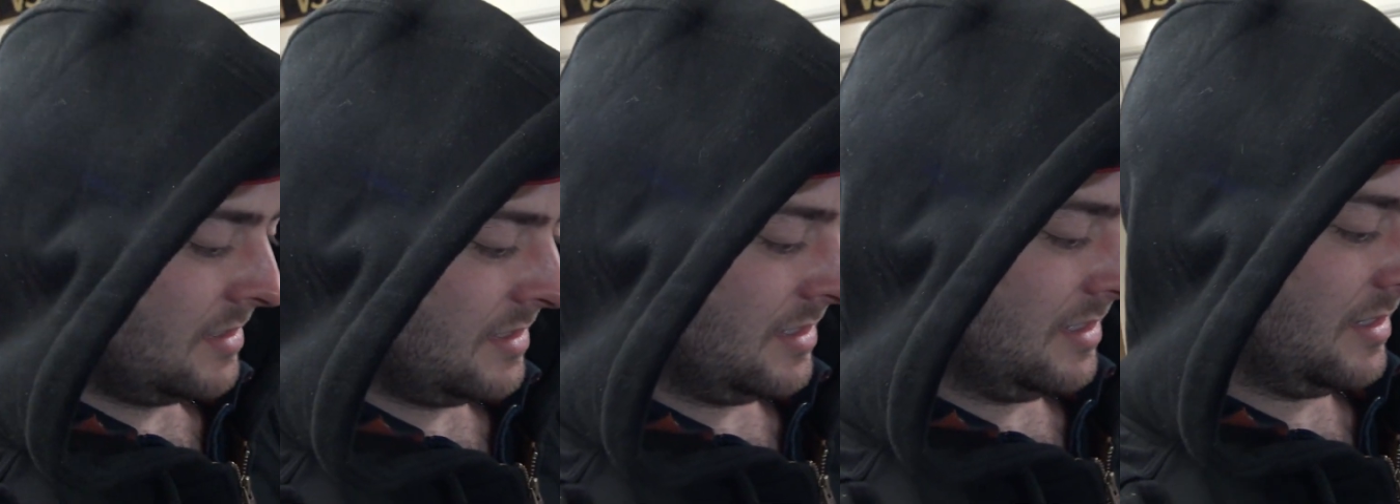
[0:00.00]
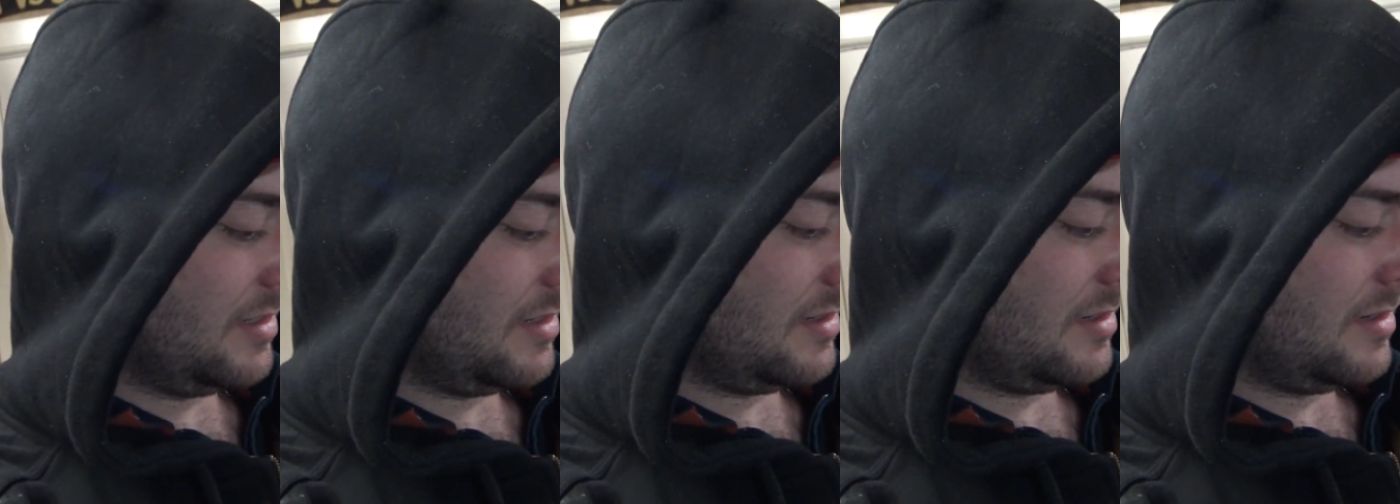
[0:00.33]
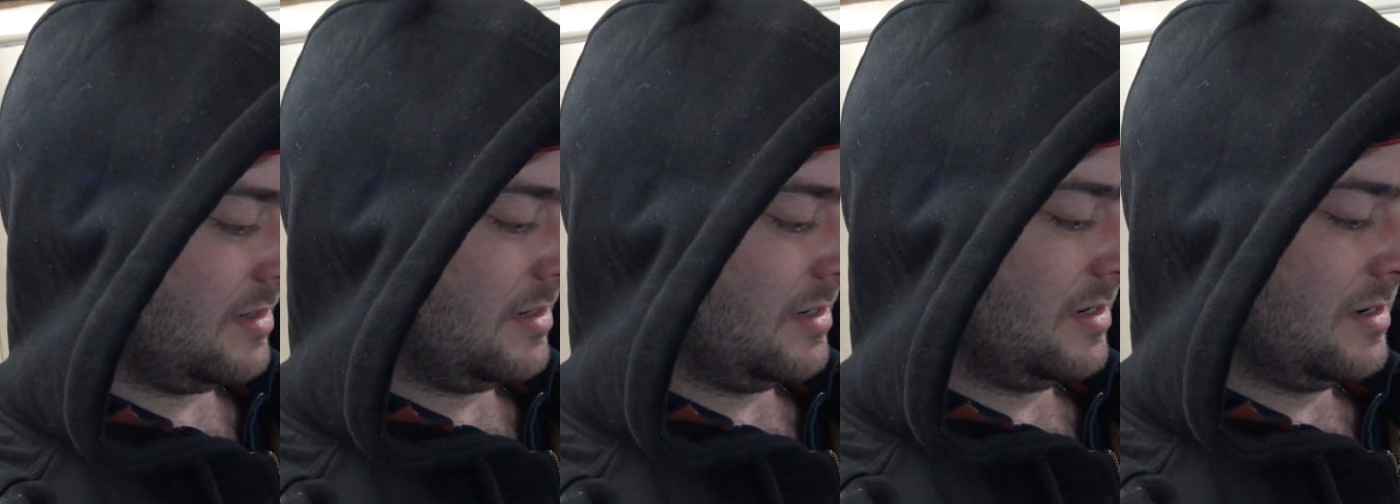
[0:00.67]
and I
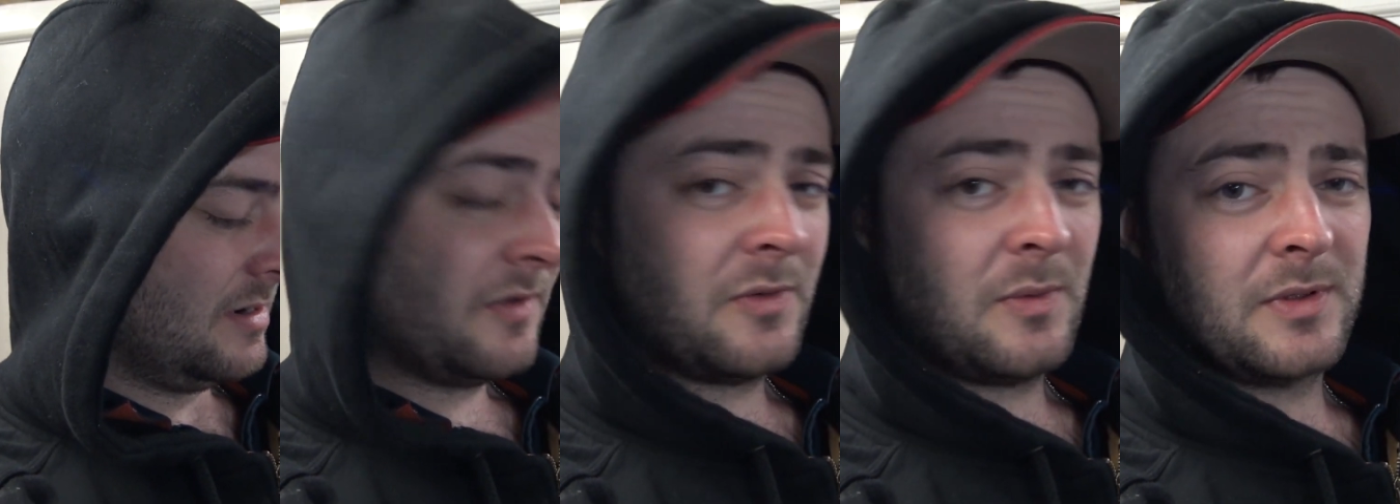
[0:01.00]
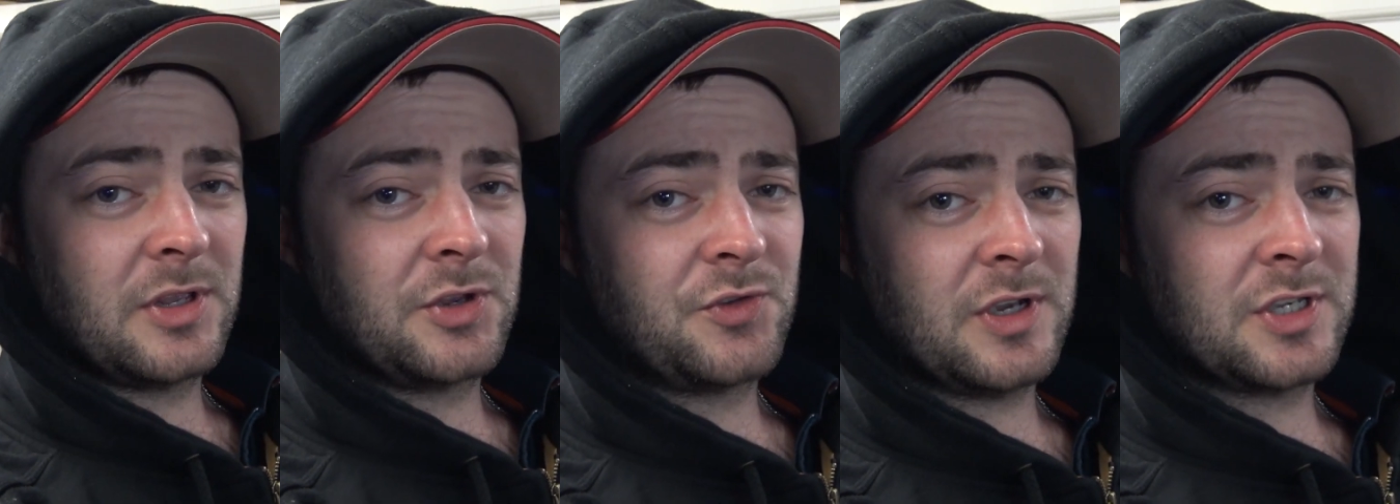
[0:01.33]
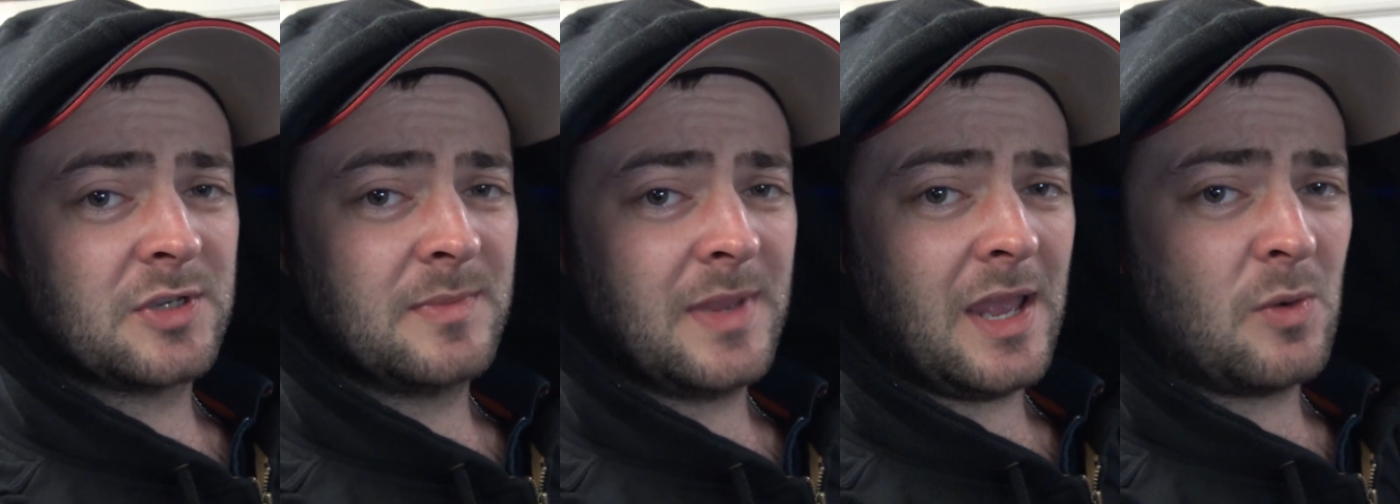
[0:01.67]
thought I'd
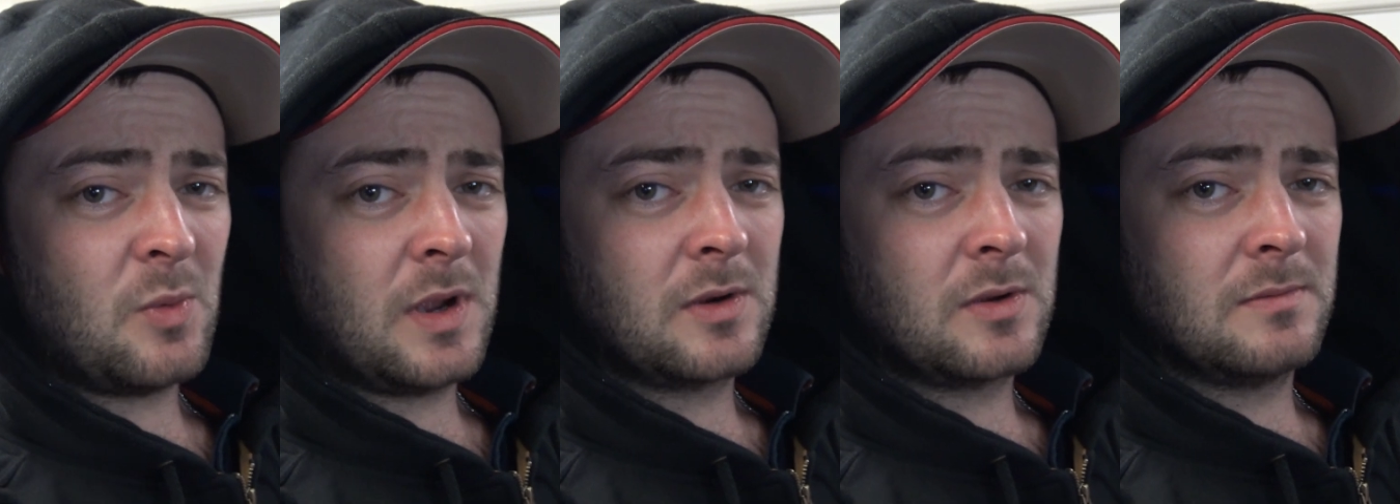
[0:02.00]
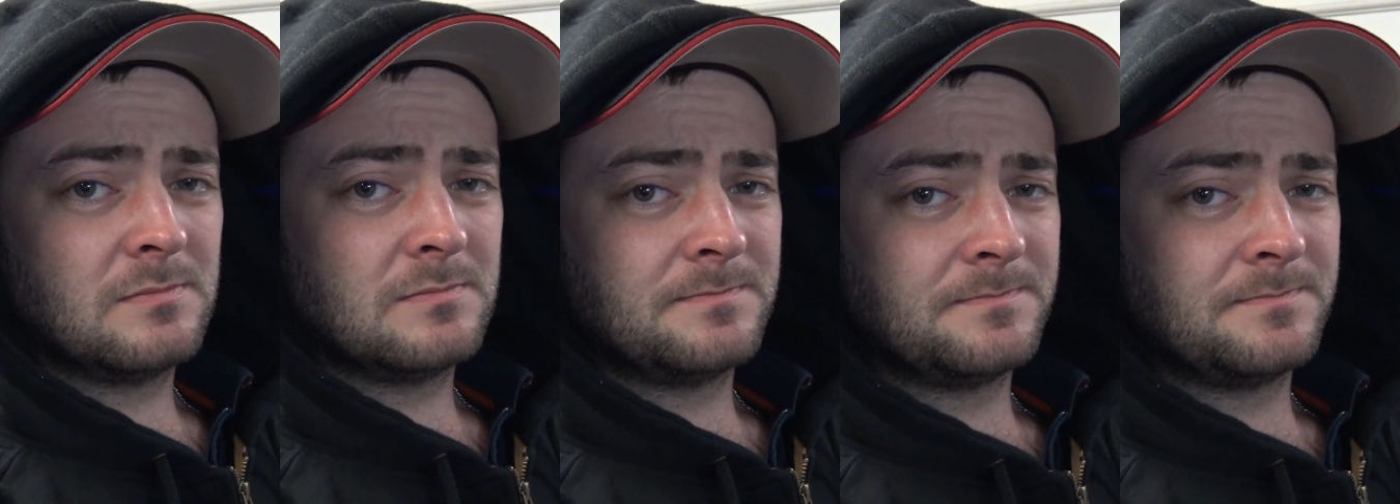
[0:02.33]
address them now. Why not?